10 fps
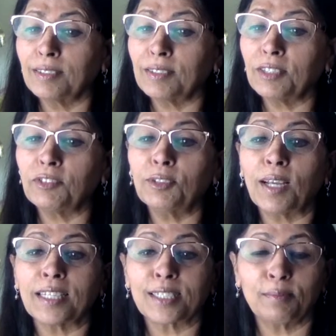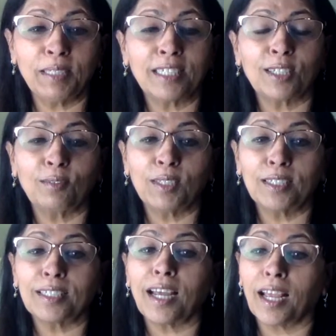if you ask me,
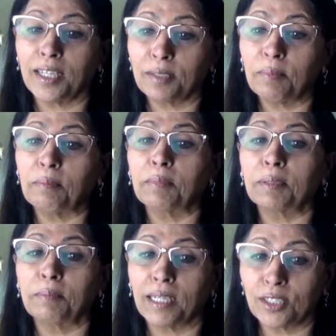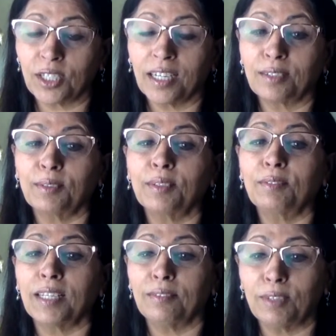Kulvinder, I remember my childhood
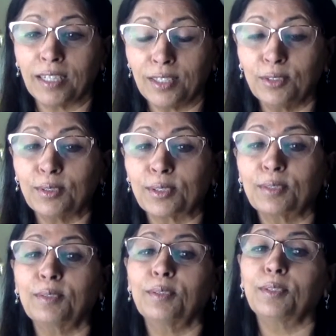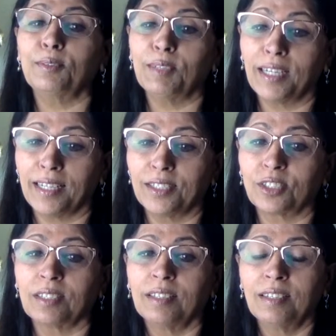when I used to go to
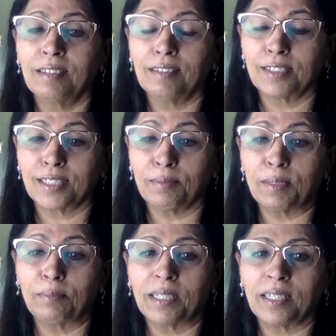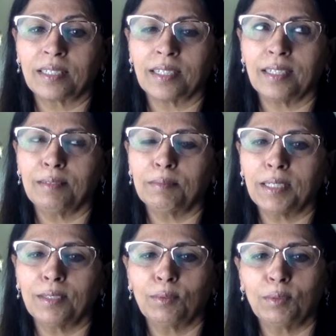village summer break time,
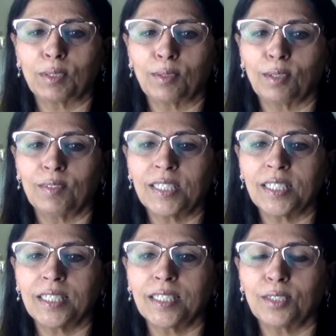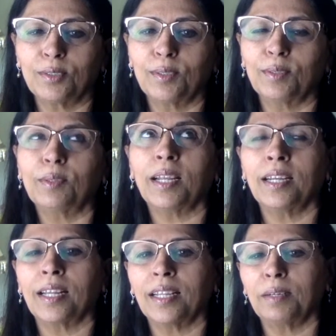and we were always eager to go.
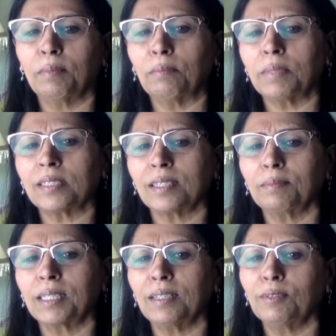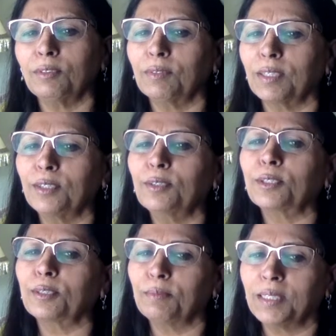And I remember sometime we were
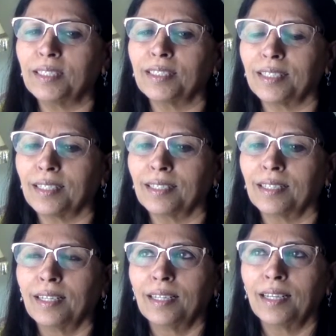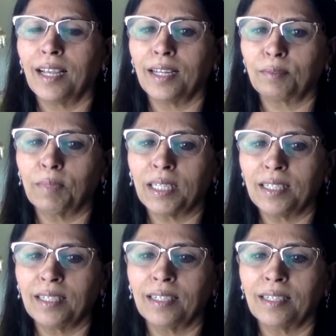used to be at
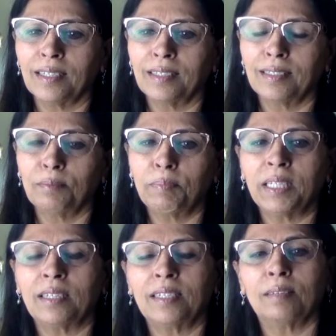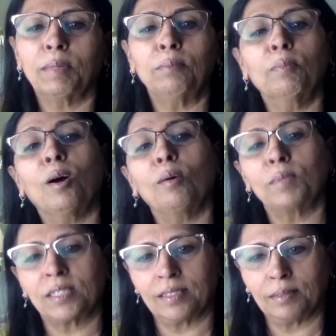my my
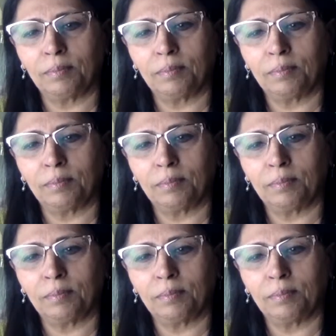mom's